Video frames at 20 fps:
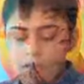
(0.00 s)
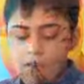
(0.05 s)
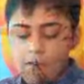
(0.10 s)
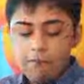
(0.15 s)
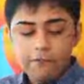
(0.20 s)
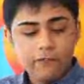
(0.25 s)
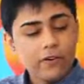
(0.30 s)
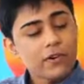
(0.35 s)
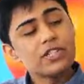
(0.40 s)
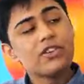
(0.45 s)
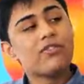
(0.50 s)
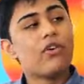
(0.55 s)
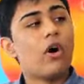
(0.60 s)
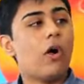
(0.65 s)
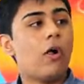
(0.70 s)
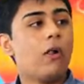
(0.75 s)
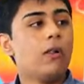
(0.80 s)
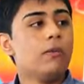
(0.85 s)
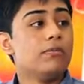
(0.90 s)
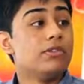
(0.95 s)
First of
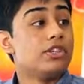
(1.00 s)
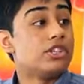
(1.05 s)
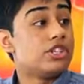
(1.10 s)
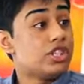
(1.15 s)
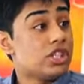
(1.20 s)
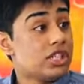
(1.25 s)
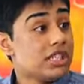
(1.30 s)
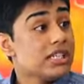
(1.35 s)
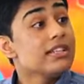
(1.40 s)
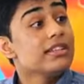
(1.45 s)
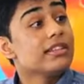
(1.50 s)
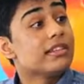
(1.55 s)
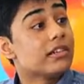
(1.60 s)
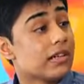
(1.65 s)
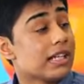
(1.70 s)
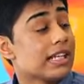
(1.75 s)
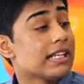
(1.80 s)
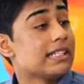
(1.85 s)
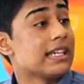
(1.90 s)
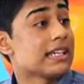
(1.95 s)
all, machine
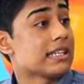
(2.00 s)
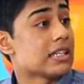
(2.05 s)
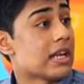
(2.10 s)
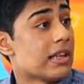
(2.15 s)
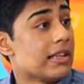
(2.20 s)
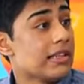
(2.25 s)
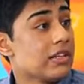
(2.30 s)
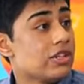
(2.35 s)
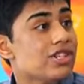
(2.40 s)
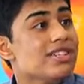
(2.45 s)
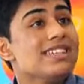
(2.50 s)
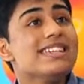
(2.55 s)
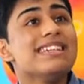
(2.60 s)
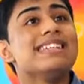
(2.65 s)
learning technology